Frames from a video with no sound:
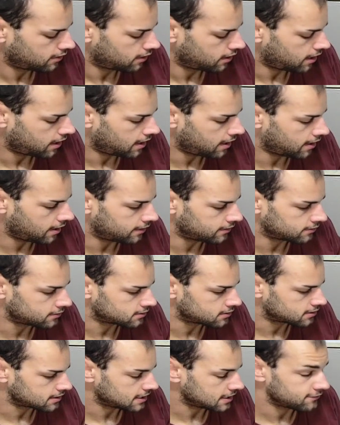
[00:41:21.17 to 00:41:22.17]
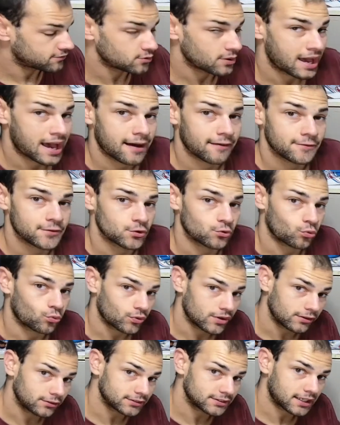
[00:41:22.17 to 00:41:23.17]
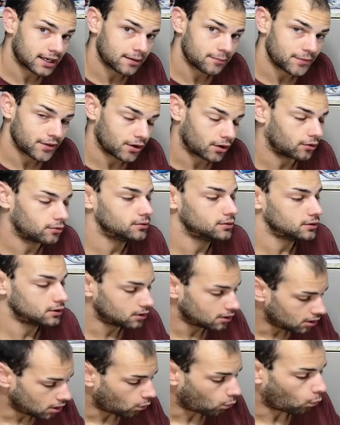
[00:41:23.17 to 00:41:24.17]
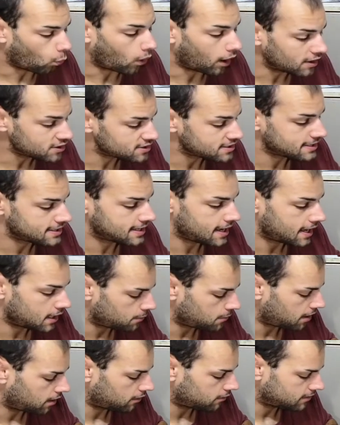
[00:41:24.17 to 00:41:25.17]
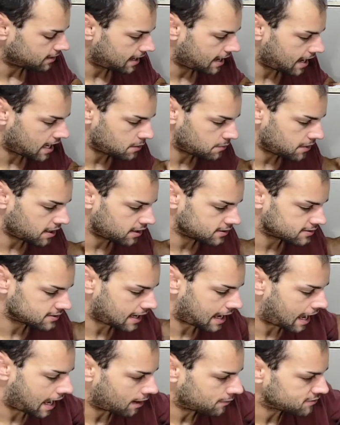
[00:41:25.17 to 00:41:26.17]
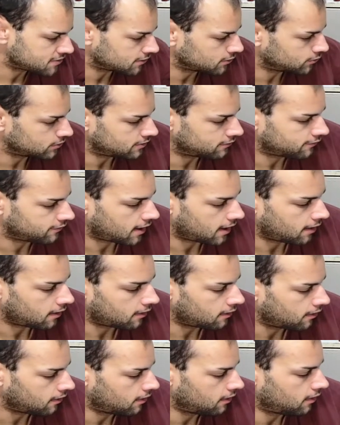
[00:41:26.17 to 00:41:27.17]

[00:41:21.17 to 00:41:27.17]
And if you have the real time though, watch the anime. The anime is absolutely fire.